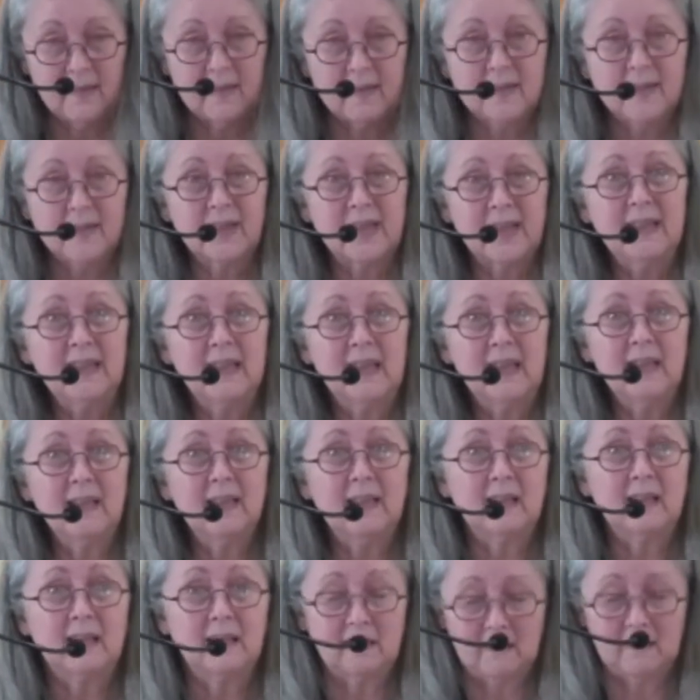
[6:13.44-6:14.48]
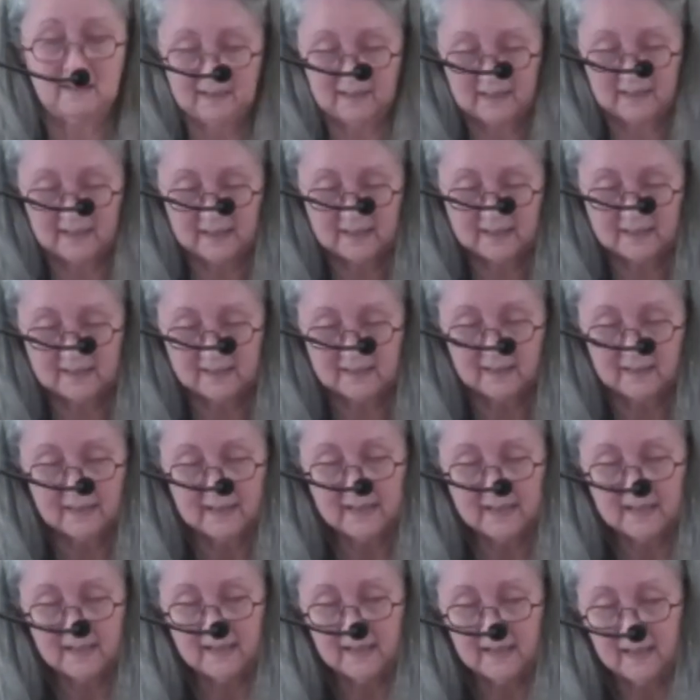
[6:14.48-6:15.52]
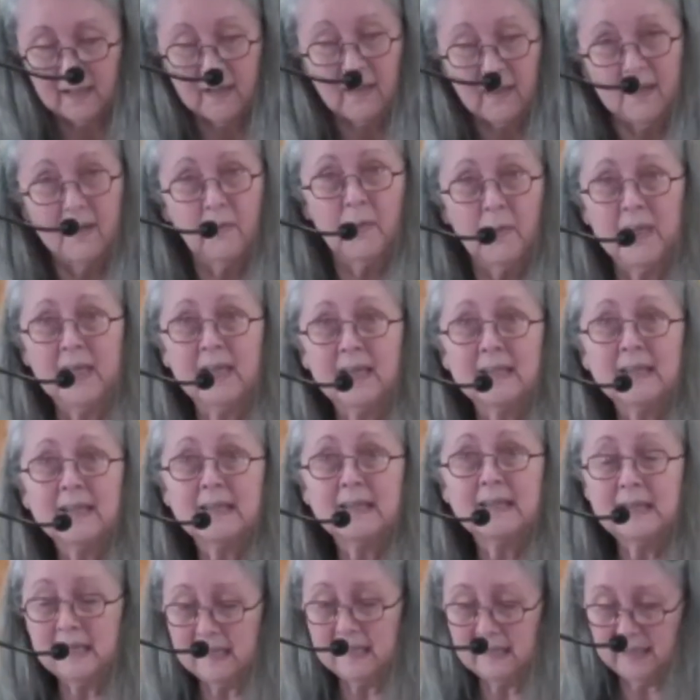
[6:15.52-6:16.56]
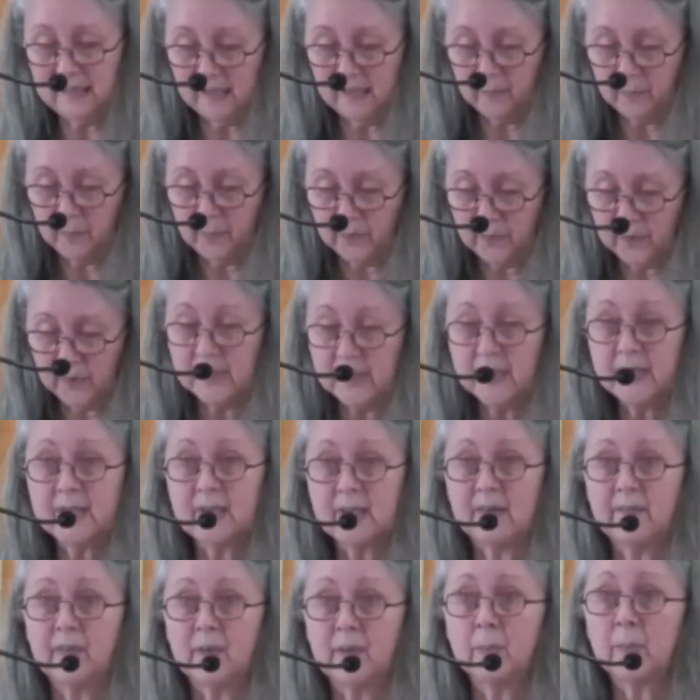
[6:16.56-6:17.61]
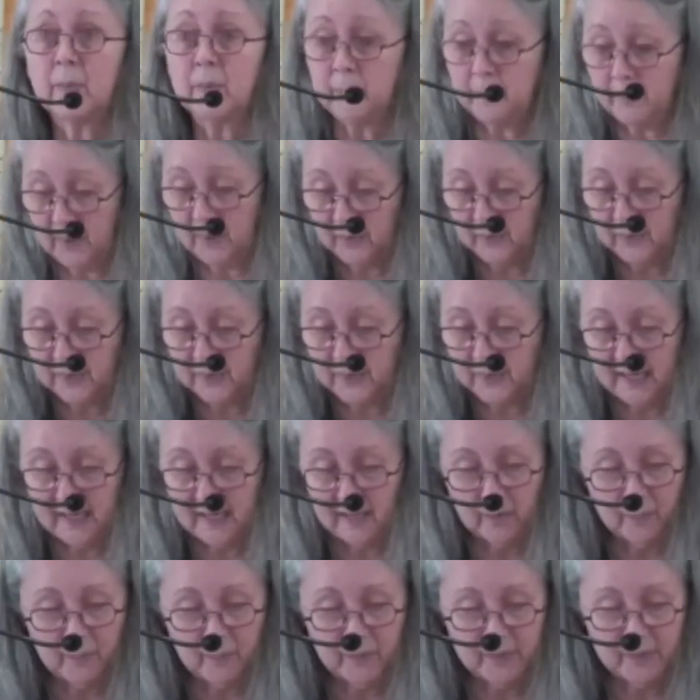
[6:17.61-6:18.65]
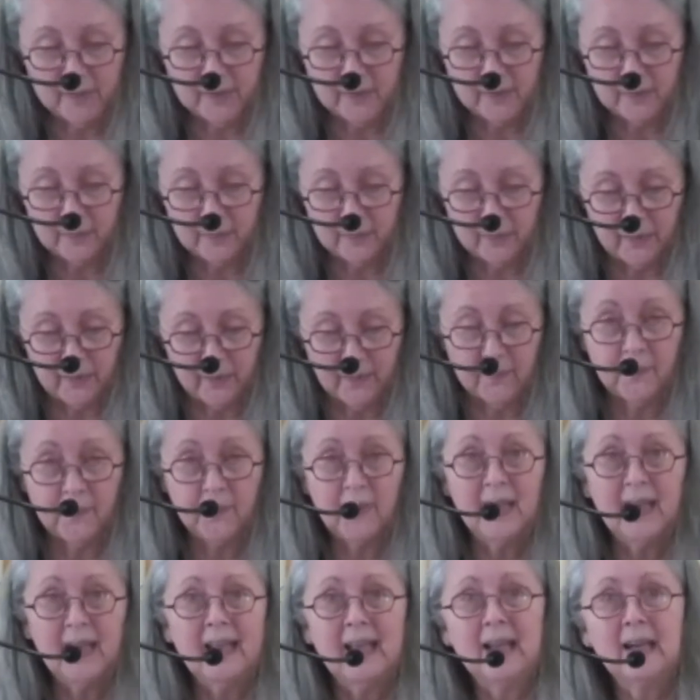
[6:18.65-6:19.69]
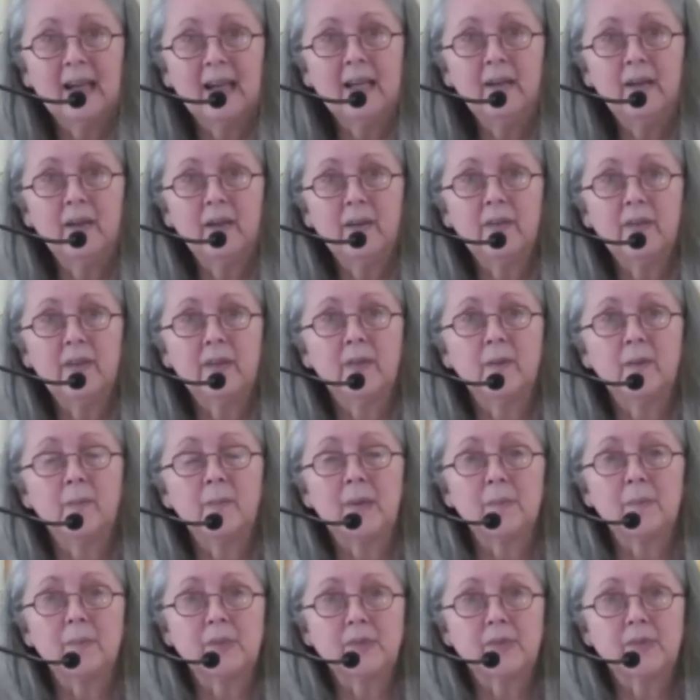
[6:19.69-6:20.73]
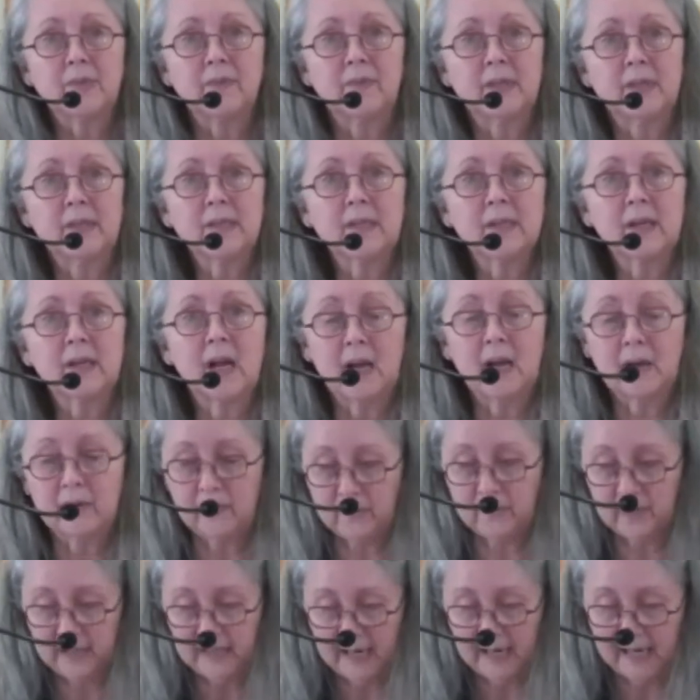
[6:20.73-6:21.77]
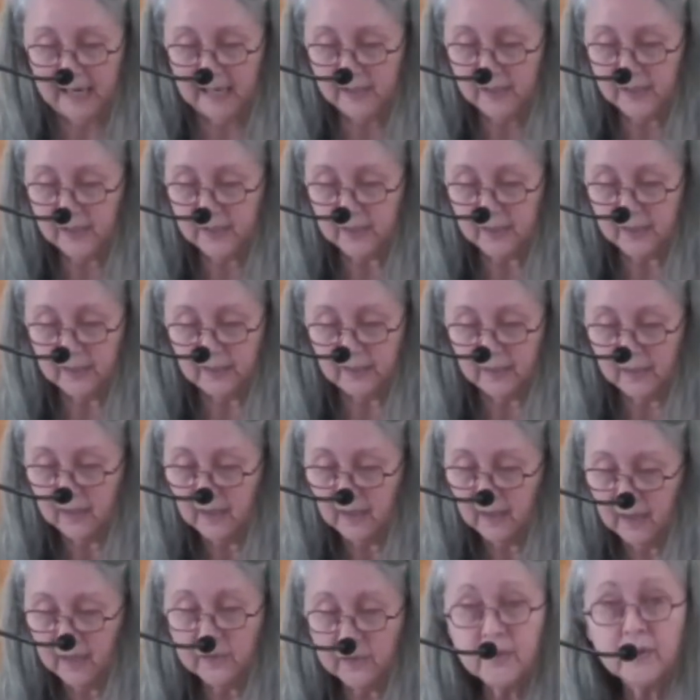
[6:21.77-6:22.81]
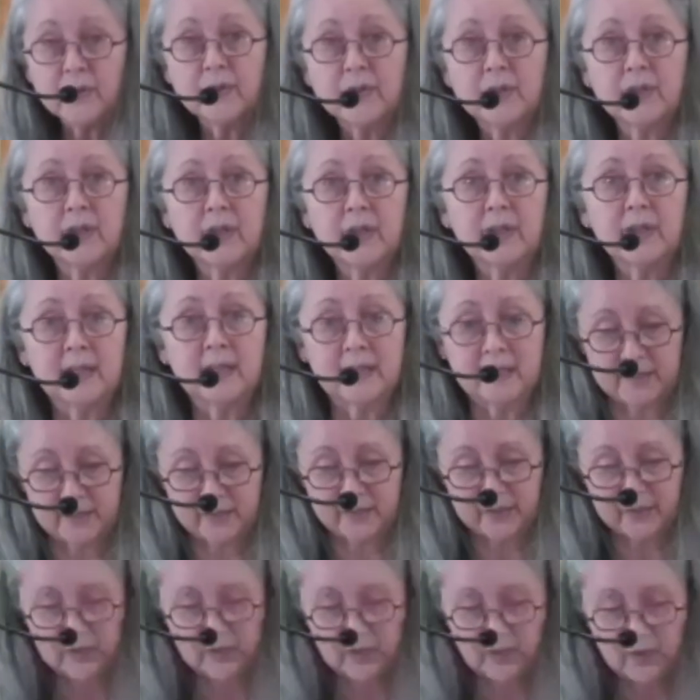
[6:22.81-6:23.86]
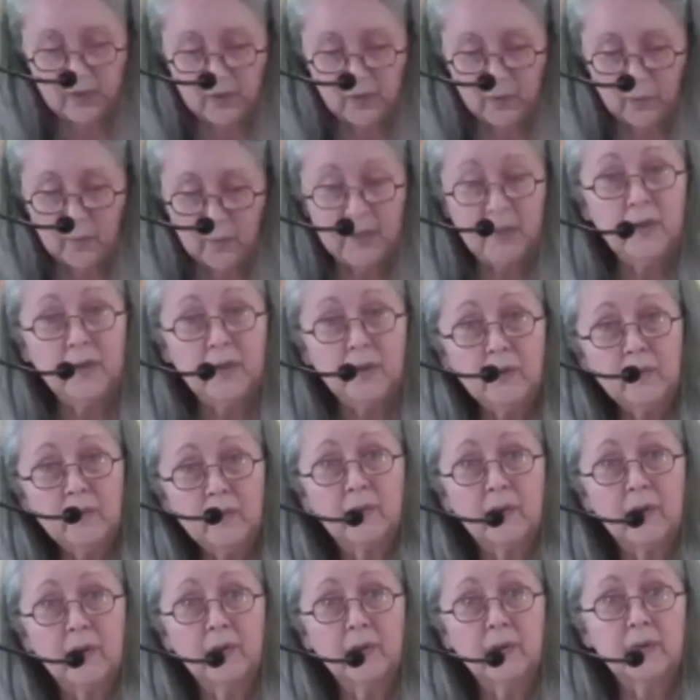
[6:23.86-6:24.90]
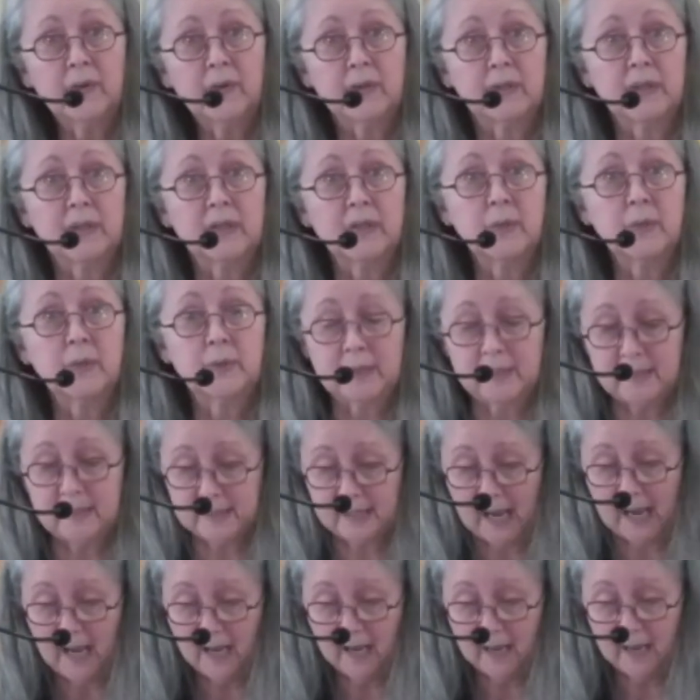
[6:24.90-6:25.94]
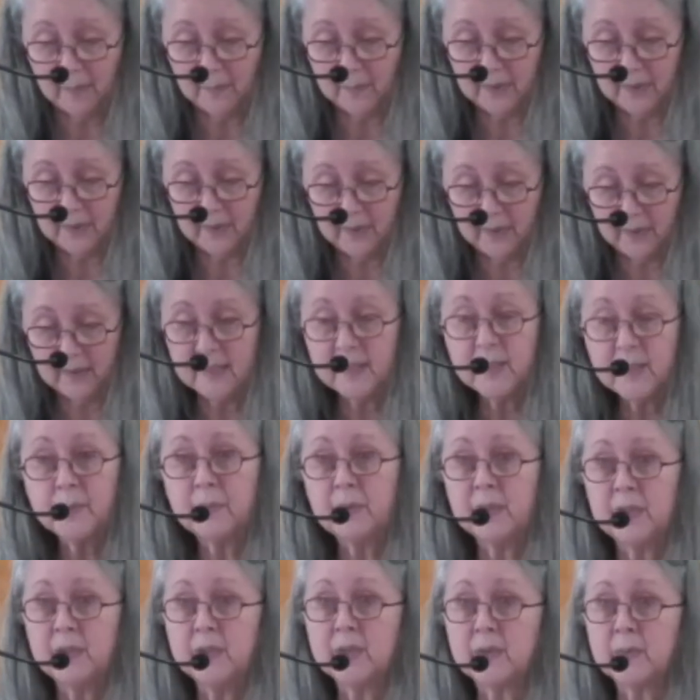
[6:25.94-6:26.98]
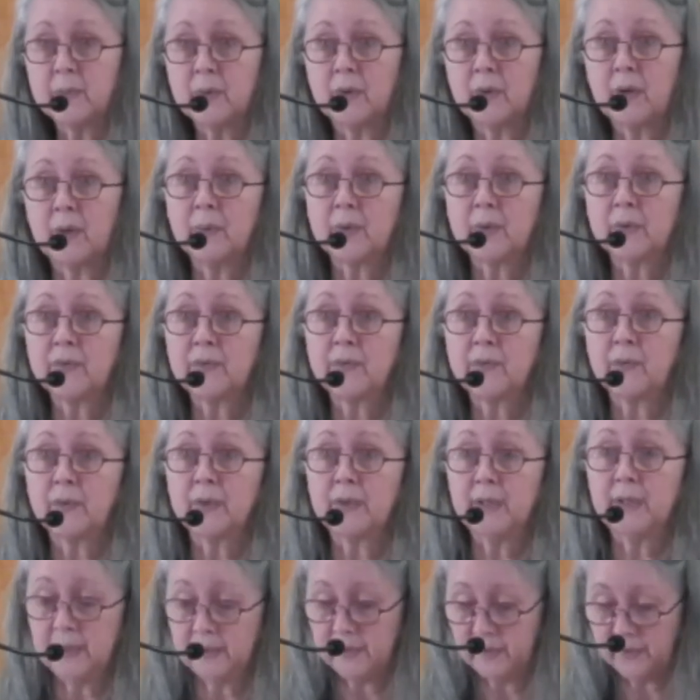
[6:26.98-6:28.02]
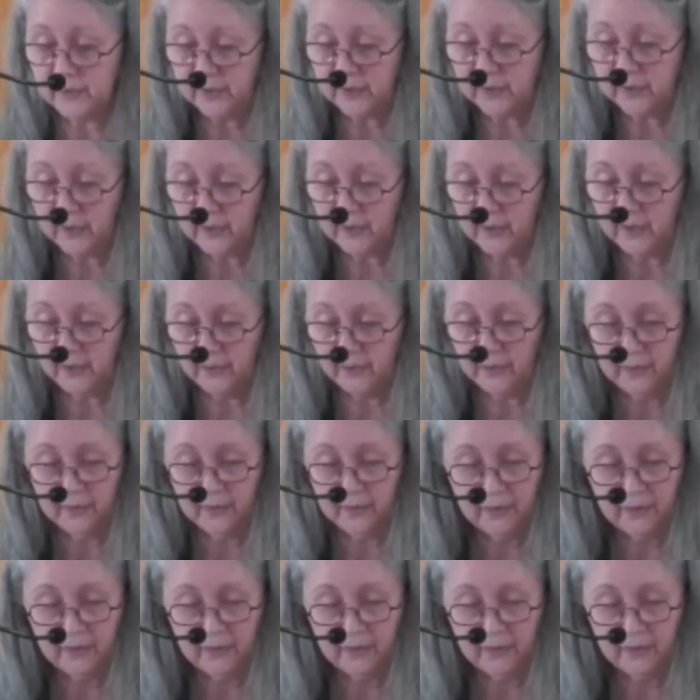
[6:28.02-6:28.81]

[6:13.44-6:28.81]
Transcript: So I think that it's, we can see the importance of the proposed eighth principle. And I know that the members of this congregation understood this when you voted to adopt this principle almost four years ago.